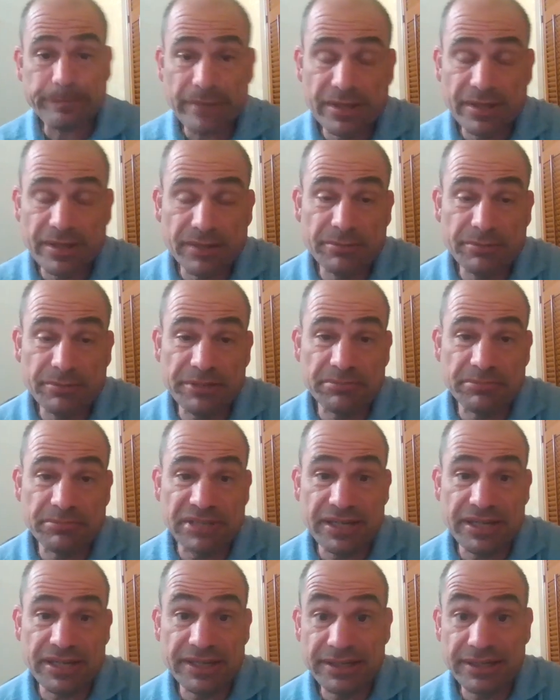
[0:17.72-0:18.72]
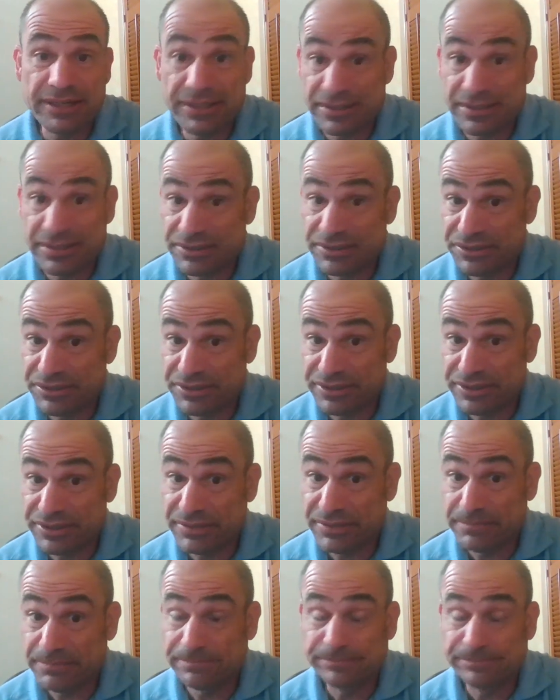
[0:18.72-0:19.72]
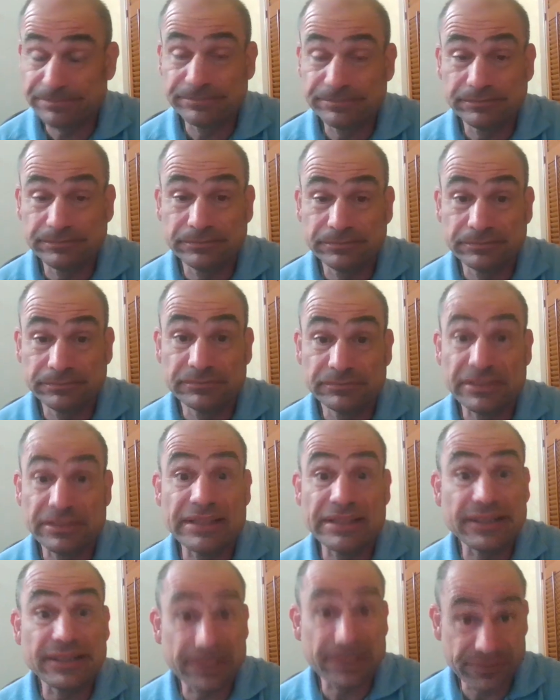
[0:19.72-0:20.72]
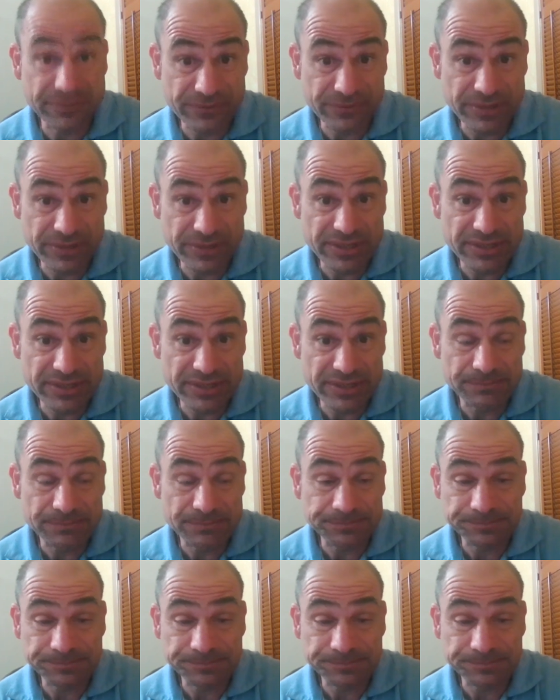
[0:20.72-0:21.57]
it can be applied in good and negative ways.